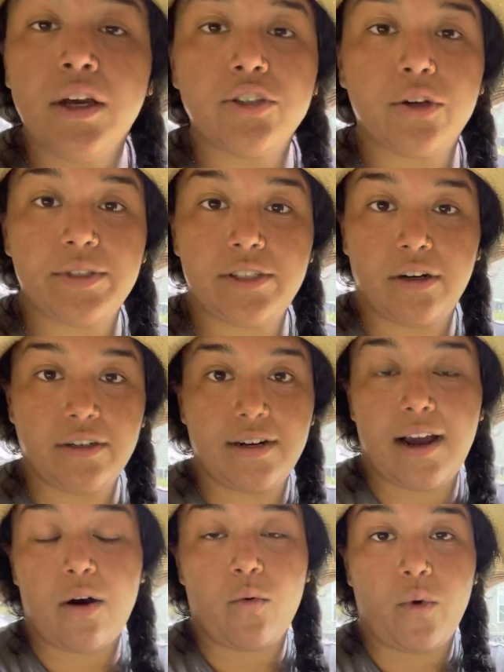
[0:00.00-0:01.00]
So we
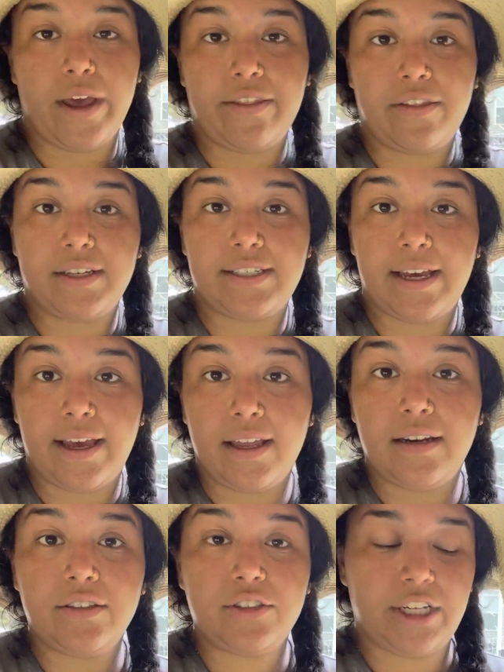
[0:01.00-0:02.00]
started out with
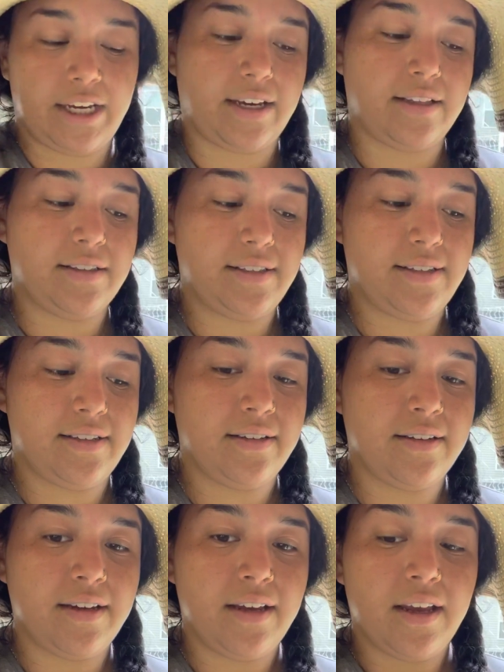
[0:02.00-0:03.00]
10 chickens.
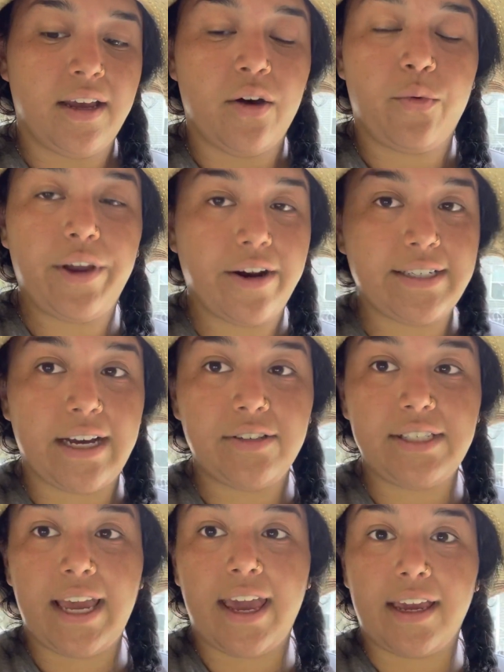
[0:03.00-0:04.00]
We are
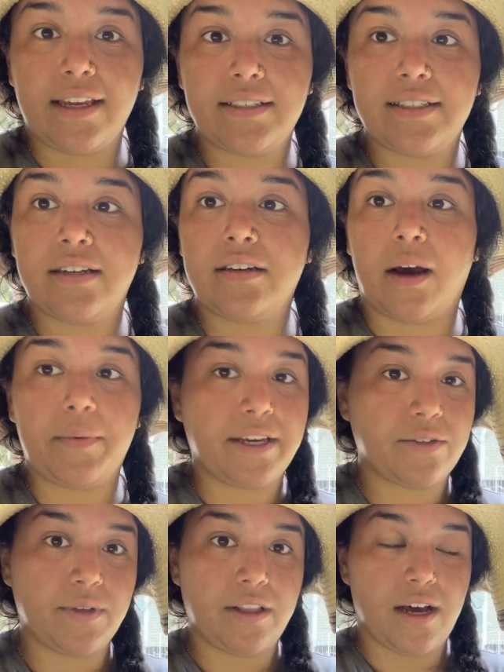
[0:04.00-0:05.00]
down to 8, not
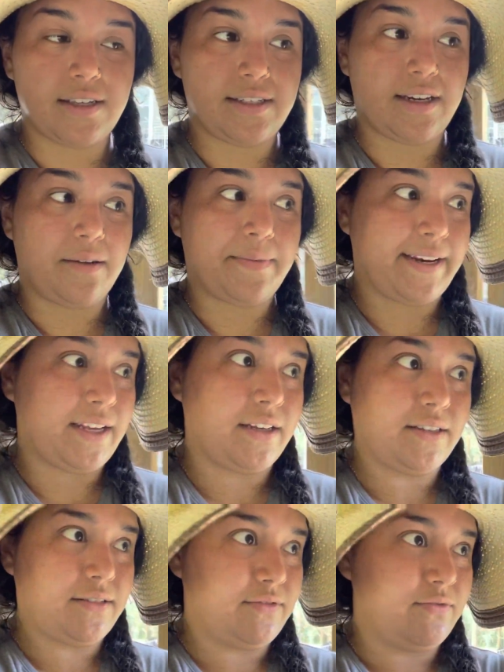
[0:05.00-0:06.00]
because we lost
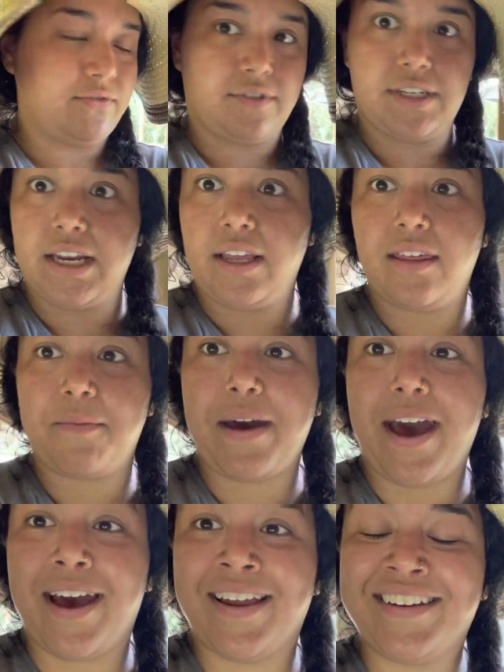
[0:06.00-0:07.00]
anybody to anything
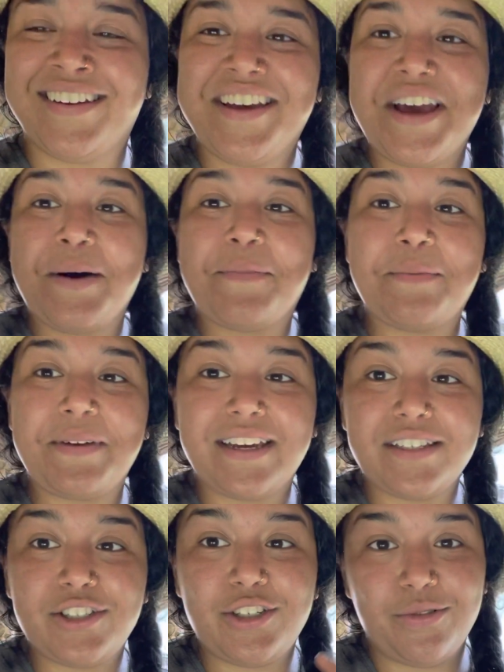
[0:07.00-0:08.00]
bad, but
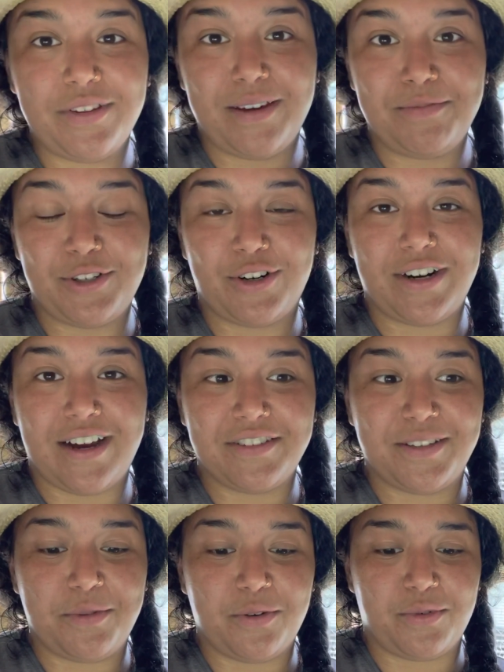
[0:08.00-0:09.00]
because 2 of them turned
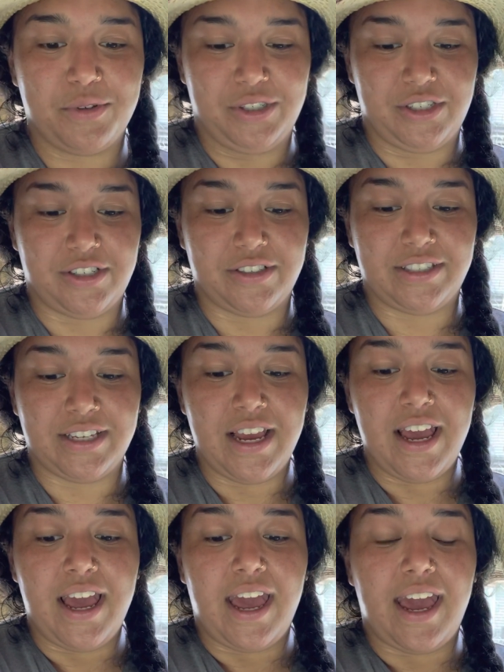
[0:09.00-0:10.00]
out to be roosters.
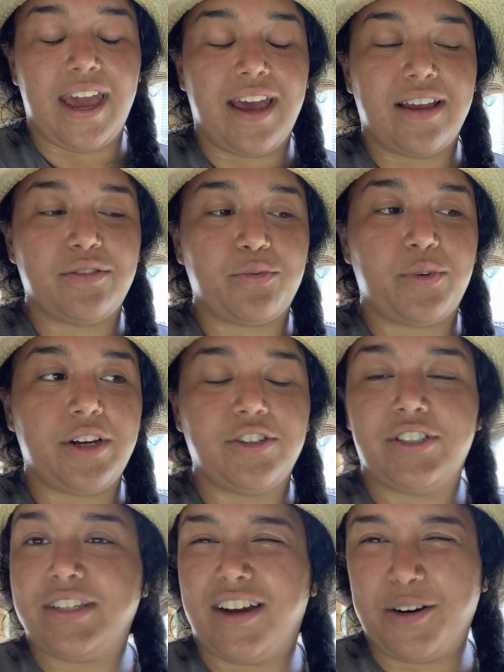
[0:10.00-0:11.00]
And we
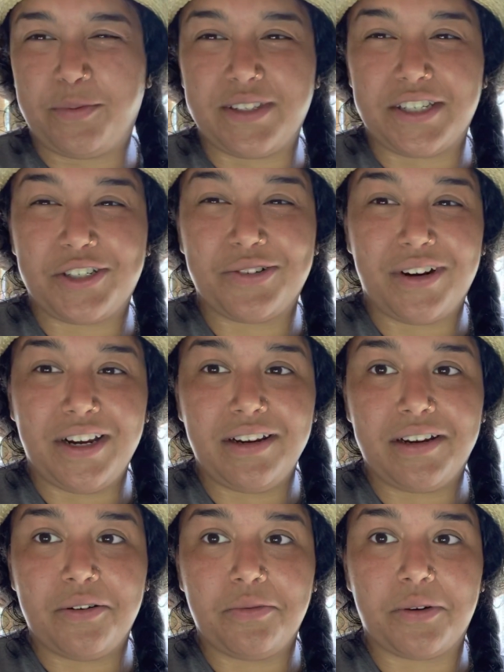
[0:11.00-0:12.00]
are just not in a position right
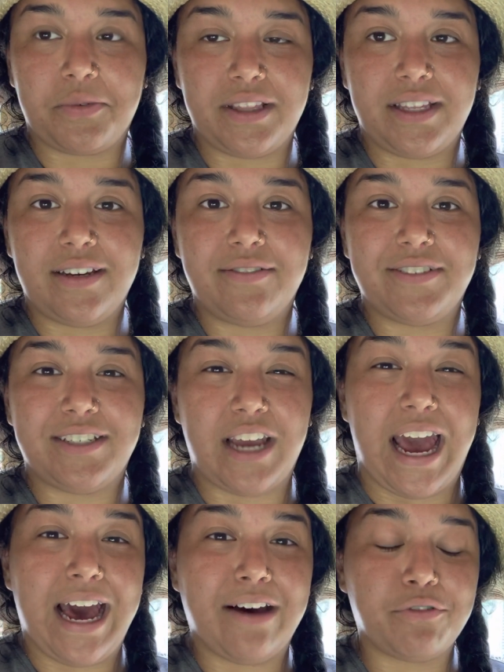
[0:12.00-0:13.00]
now where we live
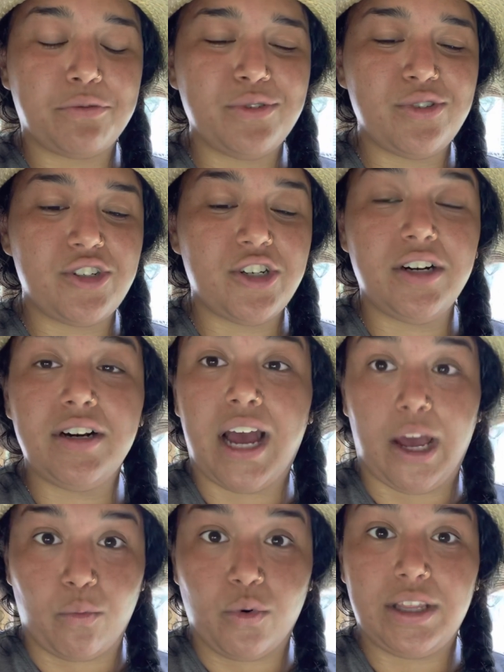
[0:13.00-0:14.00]
to have a rooster.
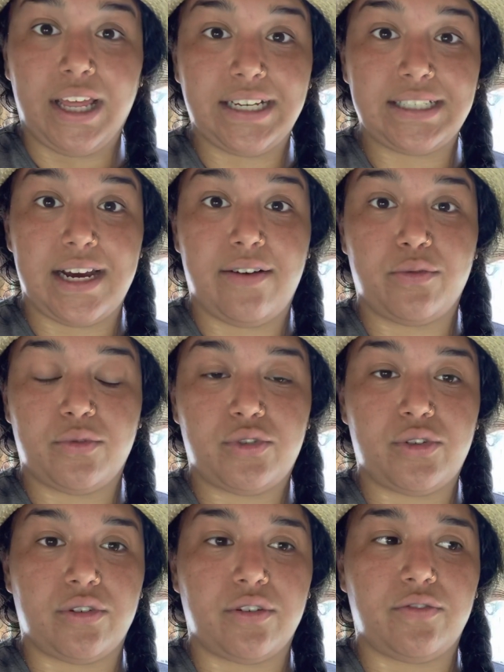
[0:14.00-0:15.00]
I would like to have a
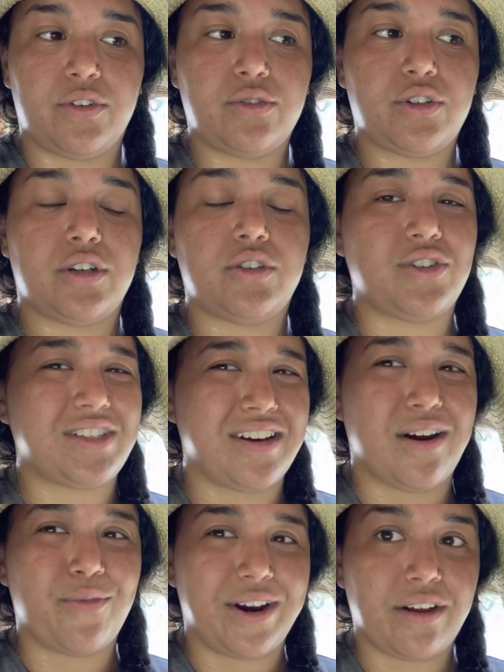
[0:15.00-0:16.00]
rooster in the future, just
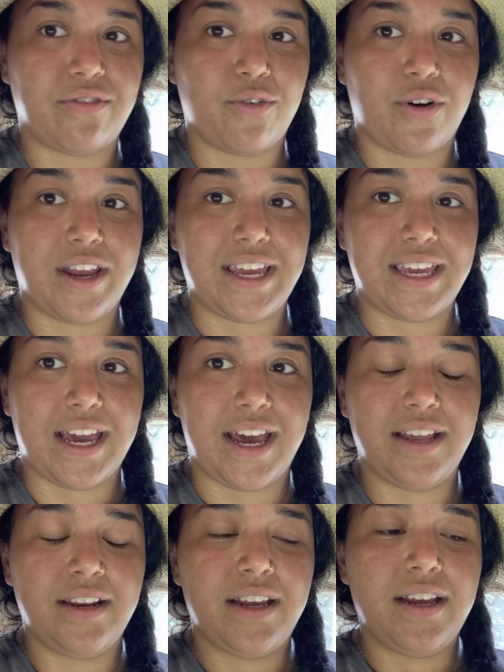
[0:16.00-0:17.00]
not ready for it
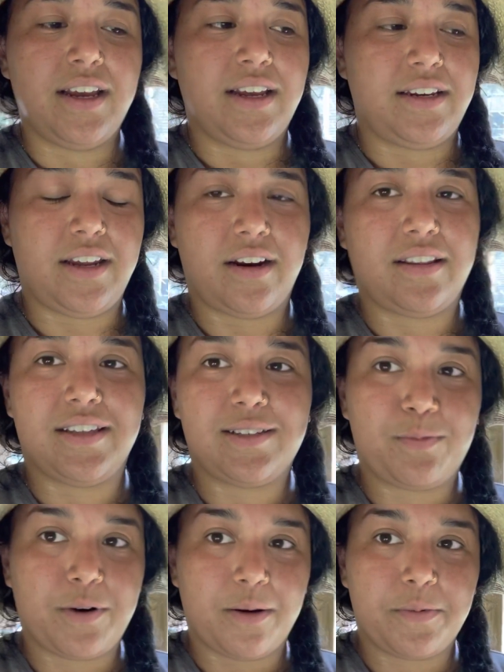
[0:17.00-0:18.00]
yet, not on
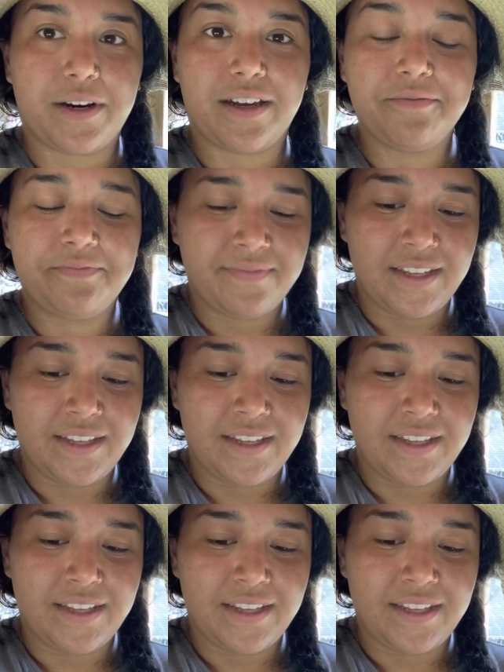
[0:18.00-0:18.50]
this property.